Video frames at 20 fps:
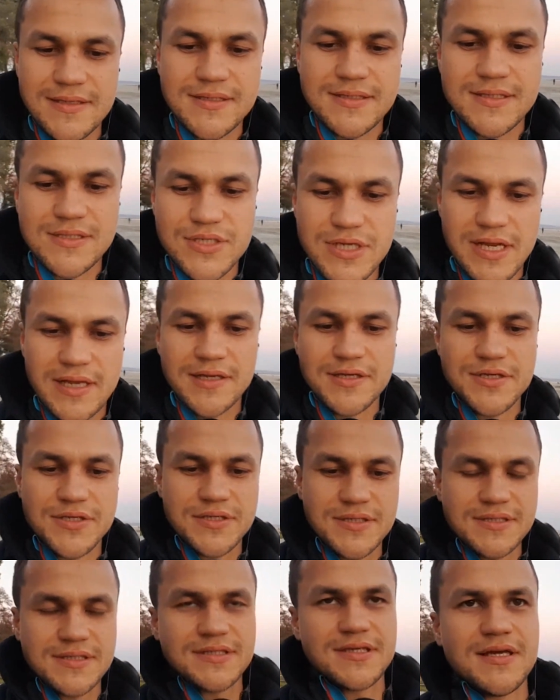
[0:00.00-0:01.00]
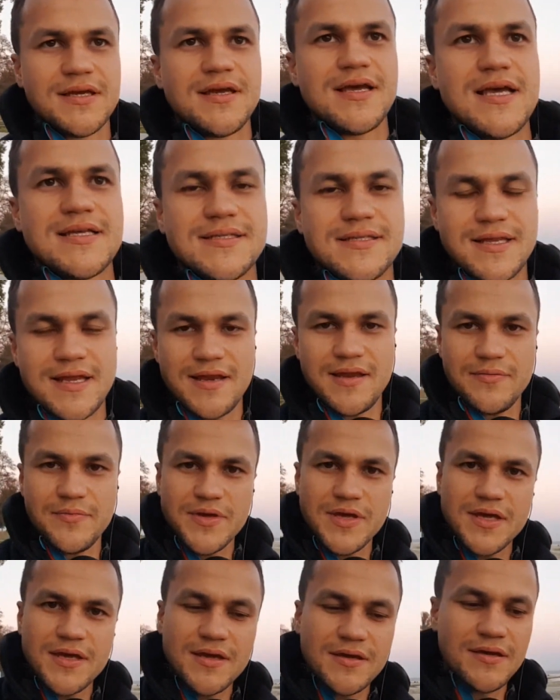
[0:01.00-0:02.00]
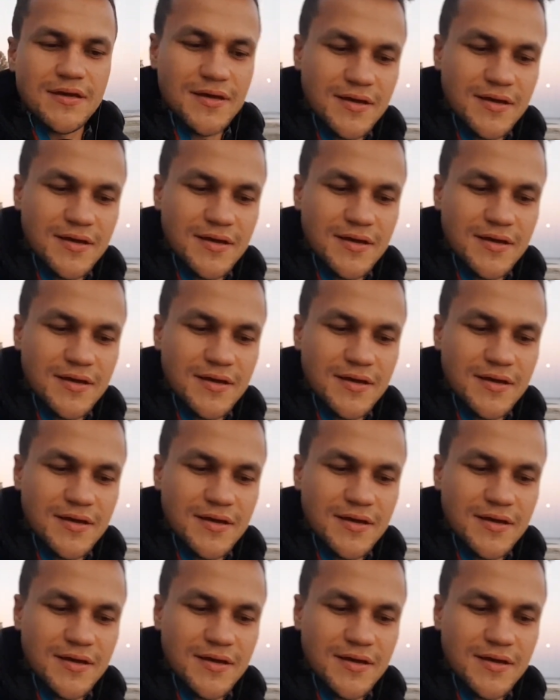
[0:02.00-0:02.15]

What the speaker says: these challenges as an enemy,